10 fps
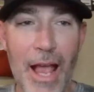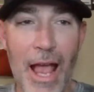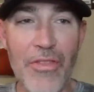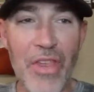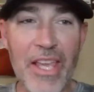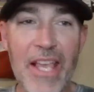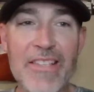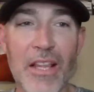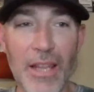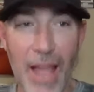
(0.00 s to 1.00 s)
I think he's
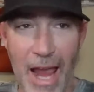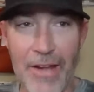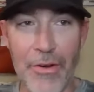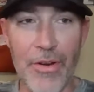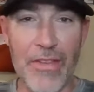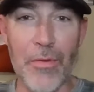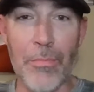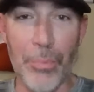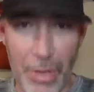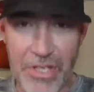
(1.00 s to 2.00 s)
a lighter in the
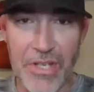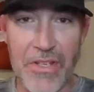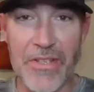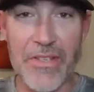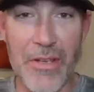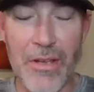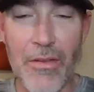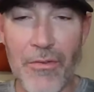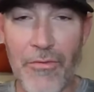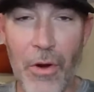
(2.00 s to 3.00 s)
britches
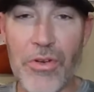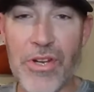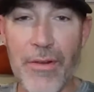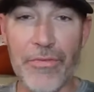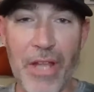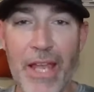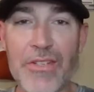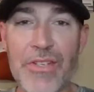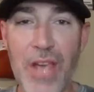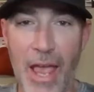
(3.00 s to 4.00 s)
version of
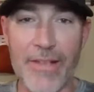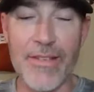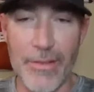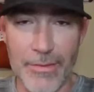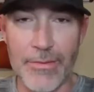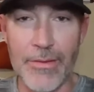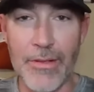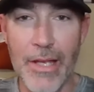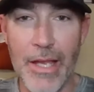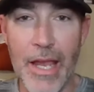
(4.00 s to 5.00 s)
Lance Jackson.
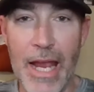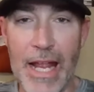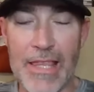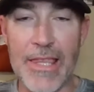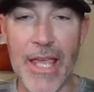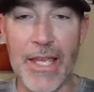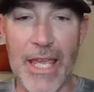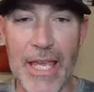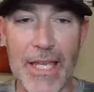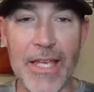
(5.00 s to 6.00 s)
And I think
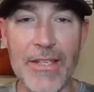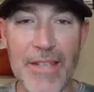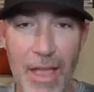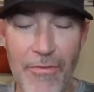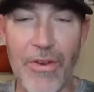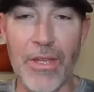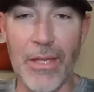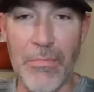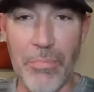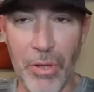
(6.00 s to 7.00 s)
he can
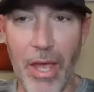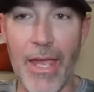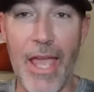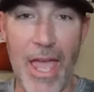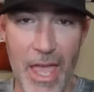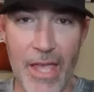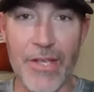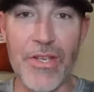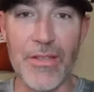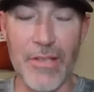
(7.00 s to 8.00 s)
definitely play
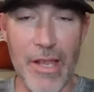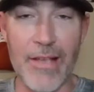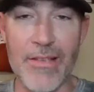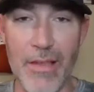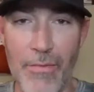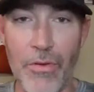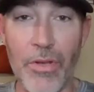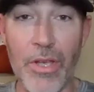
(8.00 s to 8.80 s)
edge at the next level.